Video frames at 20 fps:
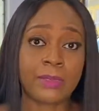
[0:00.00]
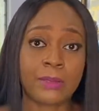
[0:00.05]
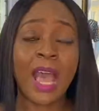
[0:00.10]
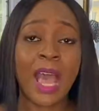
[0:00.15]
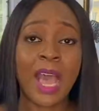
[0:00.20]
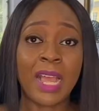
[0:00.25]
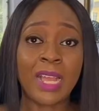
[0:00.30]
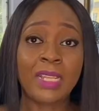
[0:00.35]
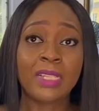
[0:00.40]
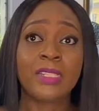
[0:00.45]

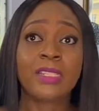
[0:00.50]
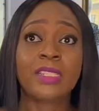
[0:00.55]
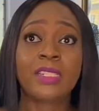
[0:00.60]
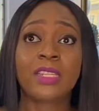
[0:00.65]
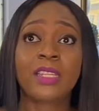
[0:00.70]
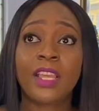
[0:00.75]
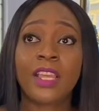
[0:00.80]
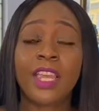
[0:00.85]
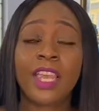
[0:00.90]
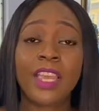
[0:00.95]
And
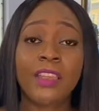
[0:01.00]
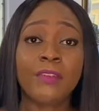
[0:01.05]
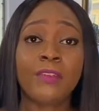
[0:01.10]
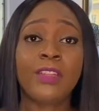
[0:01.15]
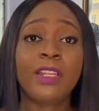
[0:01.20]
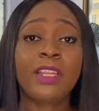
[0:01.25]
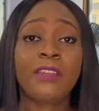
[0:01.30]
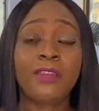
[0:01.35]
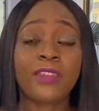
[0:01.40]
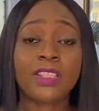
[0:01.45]
even
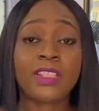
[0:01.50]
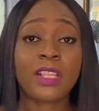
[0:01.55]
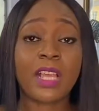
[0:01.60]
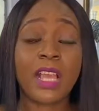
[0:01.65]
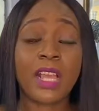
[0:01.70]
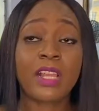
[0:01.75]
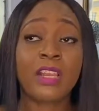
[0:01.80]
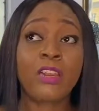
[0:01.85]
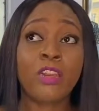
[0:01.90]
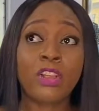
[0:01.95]
if it's
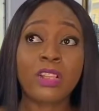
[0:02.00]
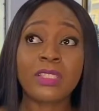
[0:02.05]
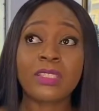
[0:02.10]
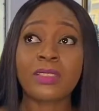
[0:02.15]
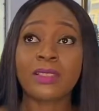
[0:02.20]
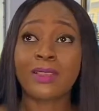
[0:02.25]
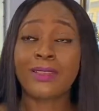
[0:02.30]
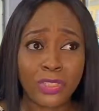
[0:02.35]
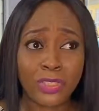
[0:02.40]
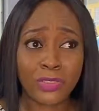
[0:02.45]
not
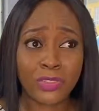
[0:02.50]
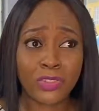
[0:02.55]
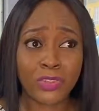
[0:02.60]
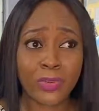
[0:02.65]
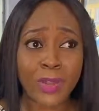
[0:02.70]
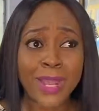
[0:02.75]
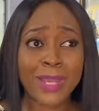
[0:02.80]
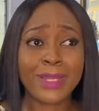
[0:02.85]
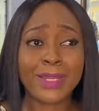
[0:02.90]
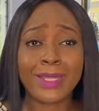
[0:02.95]

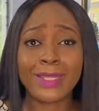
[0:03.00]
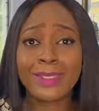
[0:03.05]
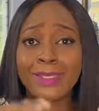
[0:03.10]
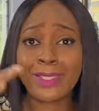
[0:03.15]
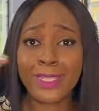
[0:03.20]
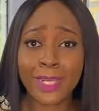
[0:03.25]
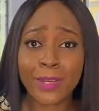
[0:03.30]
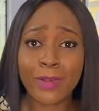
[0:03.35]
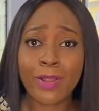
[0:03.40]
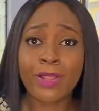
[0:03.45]
trend in
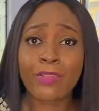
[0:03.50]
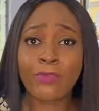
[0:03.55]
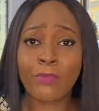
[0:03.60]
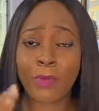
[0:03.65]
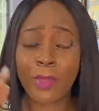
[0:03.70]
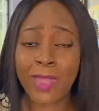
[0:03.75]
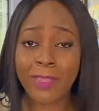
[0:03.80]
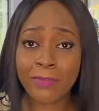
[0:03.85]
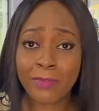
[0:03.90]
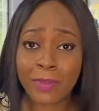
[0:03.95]
general for
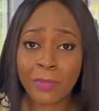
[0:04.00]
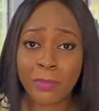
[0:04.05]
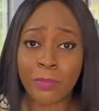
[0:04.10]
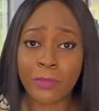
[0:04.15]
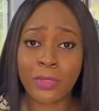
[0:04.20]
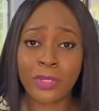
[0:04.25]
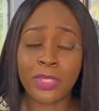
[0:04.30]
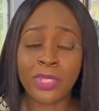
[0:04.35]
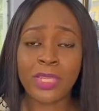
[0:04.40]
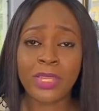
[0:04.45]

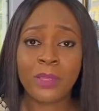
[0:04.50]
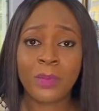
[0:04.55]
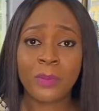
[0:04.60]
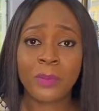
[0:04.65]
everybody,